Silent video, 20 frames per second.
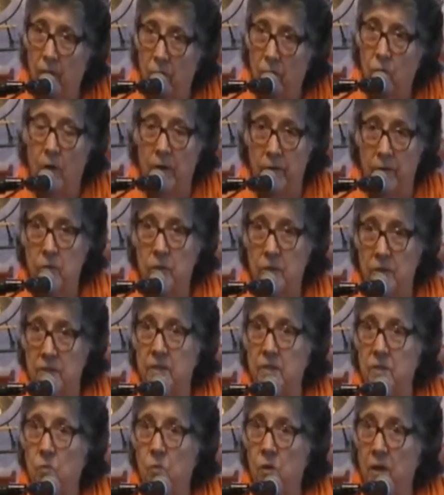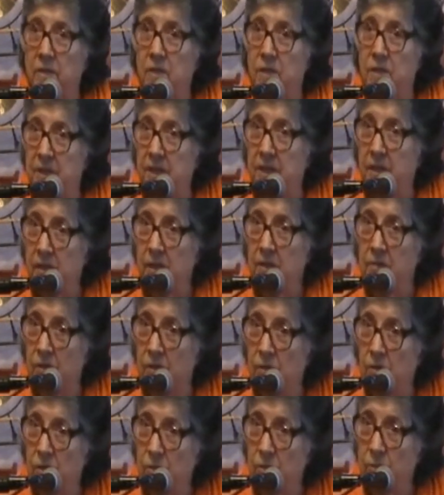whether it's the one stuck in
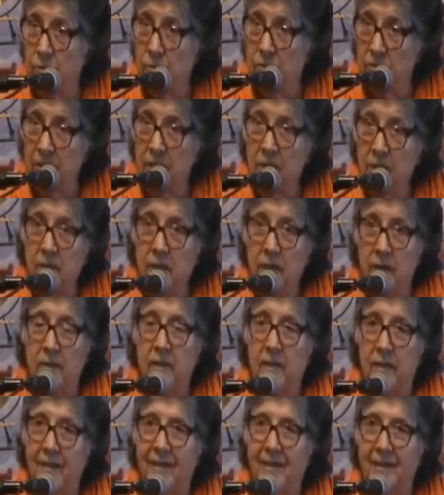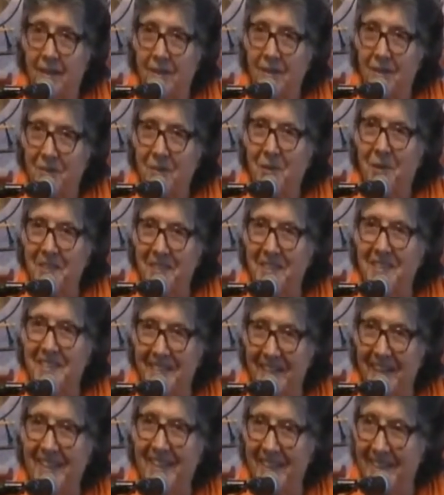30% or the one
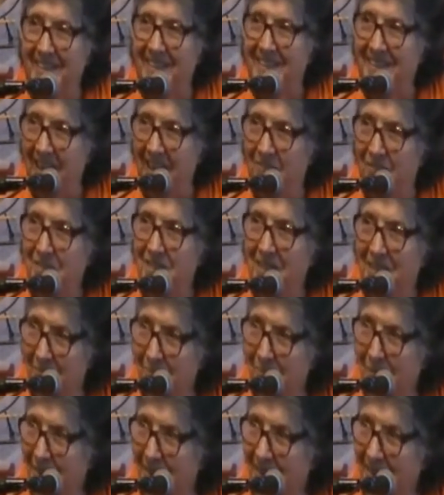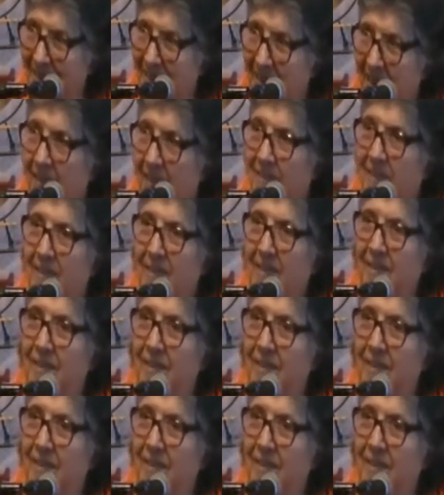stuck in 70%.